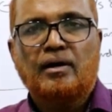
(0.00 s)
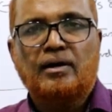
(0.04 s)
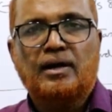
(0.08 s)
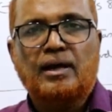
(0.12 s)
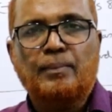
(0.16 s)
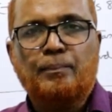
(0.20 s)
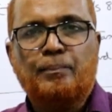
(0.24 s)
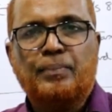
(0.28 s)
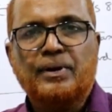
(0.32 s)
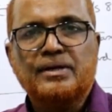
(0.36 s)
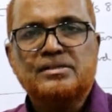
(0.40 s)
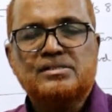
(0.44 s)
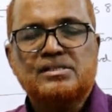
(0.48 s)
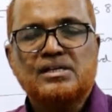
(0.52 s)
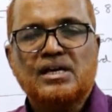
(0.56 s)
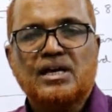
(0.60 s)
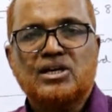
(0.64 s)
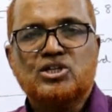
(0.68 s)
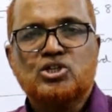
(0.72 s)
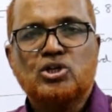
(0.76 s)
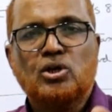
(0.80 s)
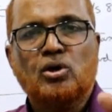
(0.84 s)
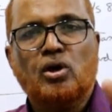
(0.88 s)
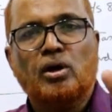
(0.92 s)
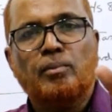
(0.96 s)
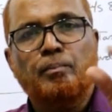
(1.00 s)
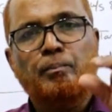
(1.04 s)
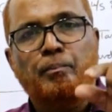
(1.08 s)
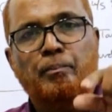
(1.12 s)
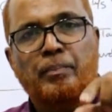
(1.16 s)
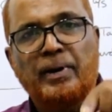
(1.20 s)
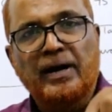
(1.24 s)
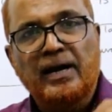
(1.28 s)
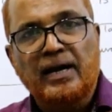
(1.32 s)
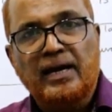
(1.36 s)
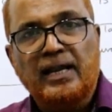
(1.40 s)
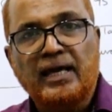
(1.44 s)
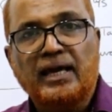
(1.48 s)
Depreciation on
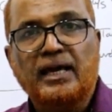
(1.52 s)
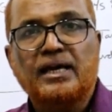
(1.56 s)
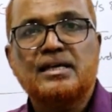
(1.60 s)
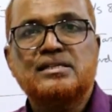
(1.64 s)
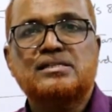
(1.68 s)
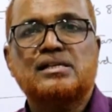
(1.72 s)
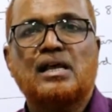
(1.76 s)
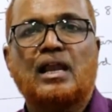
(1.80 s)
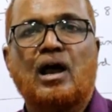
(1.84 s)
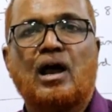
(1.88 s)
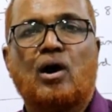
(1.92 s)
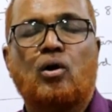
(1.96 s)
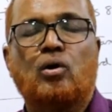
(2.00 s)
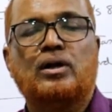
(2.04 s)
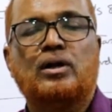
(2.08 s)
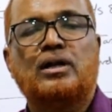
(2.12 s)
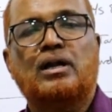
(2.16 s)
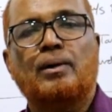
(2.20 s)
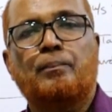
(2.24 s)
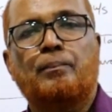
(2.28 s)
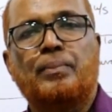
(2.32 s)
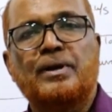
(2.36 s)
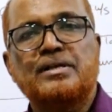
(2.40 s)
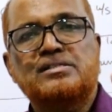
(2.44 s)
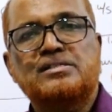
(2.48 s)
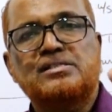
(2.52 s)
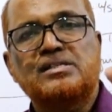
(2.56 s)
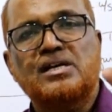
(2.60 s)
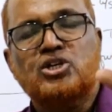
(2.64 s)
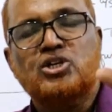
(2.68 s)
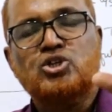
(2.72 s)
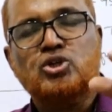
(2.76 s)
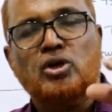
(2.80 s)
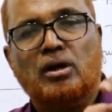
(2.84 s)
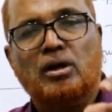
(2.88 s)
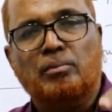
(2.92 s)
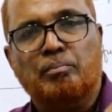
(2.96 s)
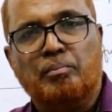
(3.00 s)
building is allowed.
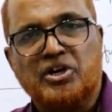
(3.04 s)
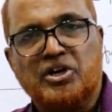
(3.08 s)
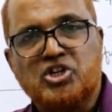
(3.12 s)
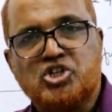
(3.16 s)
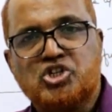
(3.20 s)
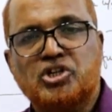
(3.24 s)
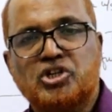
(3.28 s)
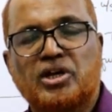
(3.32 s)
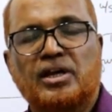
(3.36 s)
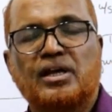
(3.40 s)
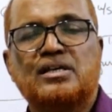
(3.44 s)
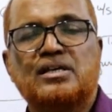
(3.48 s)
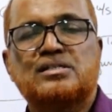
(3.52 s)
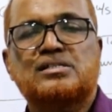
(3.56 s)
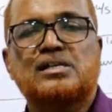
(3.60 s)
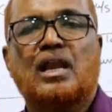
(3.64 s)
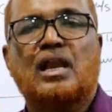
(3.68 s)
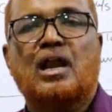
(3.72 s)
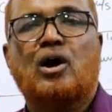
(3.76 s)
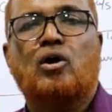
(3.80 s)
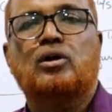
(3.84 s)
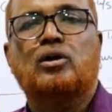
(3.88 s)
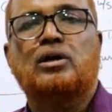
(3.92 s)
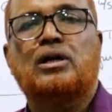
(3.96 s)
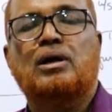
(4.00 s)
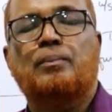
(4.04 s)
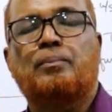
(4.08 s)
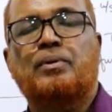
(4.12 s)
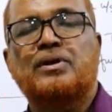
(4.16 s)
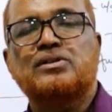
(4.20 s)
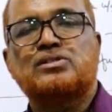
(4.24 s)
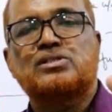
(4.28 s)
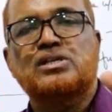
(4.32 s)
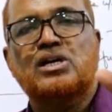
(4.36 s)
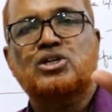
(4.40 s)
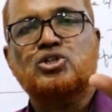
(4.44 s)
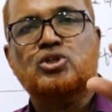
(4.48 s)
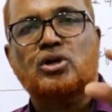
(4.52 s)
Depreciation on machinery is allowed.
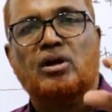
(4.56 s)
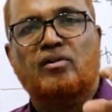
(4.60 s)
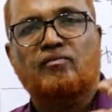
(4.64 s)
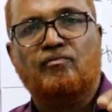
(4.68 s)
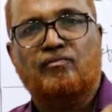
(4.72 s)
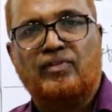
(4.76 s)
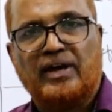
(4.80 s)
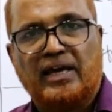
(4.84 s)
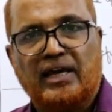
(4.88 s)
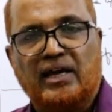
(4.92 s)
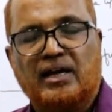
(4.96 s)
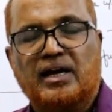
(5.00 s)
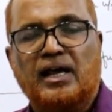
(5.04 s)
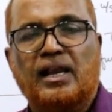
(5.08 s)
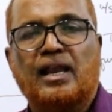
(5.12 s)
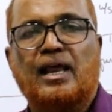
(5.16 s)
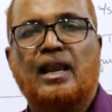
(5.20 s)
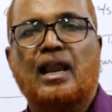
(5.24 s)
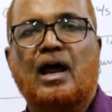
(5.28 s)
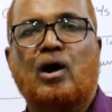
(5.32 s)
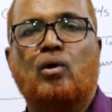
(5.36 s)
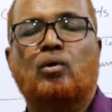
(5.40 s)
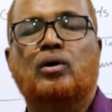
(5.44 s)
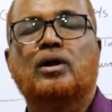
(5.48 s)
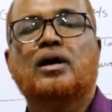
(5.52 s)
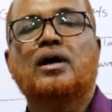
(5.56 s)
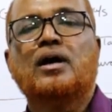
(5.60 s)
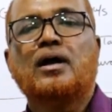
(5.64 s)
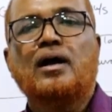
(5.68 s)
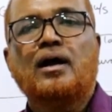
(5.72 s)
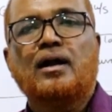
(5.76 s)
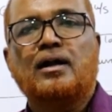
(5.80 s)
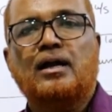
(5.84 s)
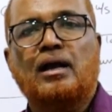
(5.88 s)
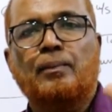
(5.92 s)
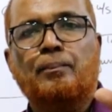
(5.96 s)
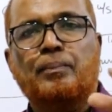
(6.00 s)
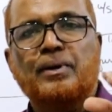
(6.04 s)
Depreciation on vehicle allowed.
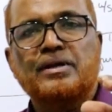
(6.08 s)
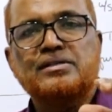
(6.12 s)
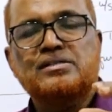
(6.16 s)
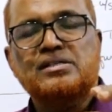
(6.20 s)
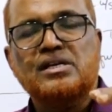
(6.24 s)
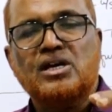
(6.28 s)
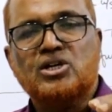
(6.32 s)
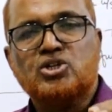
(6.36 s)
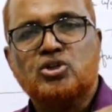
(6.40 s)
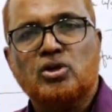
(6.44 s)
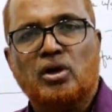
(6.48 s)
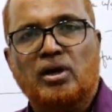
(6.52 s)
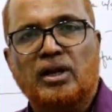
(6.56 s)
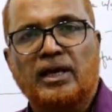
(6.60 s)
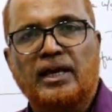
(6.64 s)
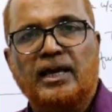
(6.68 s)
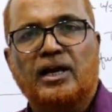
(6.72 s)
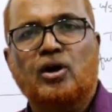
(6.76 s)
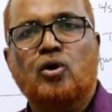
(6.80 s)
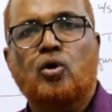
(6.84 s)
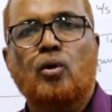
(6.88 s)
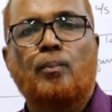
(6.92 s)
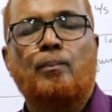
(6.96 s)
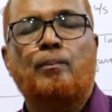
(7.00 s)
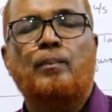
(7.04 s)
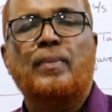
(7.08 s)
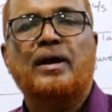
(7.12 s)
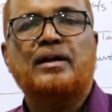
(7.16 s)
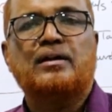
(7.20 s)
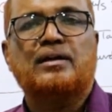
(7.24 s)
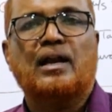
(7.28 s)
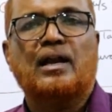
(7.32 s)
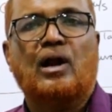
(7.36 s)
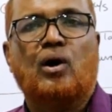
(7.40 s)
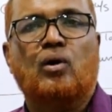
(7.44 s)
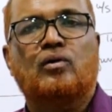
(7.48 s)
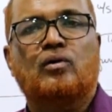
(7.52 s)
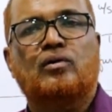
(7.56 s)
Depreciation on equipment
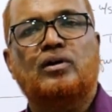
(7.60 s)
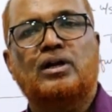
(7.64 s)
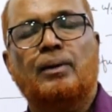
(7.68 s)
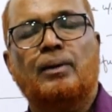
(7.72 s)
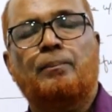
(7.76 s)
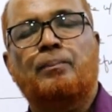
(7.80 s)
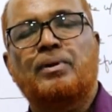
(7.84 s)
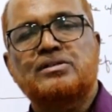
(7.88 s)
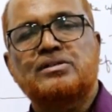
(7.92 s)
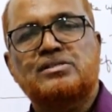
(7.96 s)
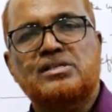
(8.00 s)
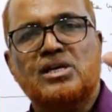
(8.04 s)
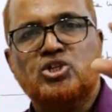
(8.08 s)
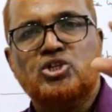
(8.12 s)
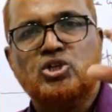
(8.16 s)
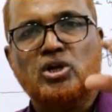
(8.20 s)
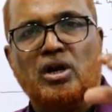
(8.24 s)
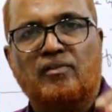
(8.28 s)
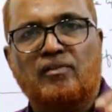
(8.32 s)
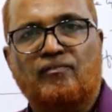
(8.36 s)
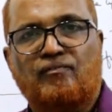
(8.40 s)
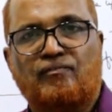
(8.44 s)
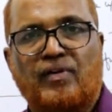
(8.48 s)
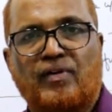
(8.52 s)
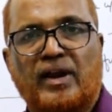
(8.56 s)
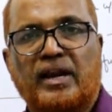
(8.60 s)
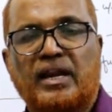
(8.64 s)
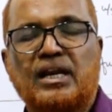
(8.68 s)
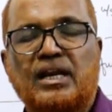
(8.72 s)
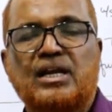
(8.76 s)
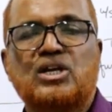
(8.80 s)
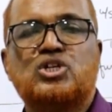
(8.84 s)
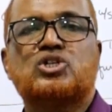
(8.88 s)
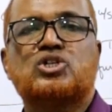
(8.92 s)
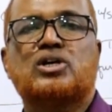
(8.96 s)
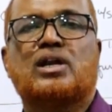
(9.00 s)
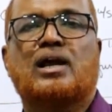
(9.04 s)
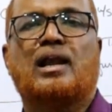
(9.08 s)
allowed. Depreciation on
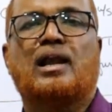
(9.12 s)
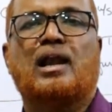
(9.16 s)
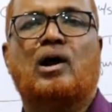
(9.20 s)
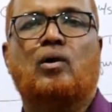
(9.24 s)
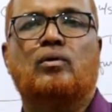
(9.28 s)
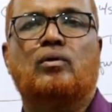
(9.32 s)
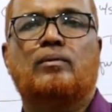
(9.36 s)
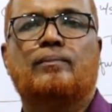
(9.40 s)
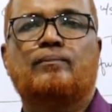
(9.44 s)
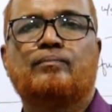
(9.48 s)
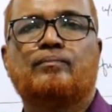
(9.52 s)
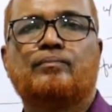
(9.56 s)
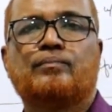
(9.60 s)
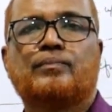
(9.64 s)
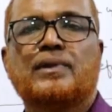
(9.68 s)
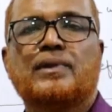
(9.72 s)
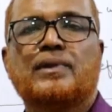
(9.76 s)
furniture allowed.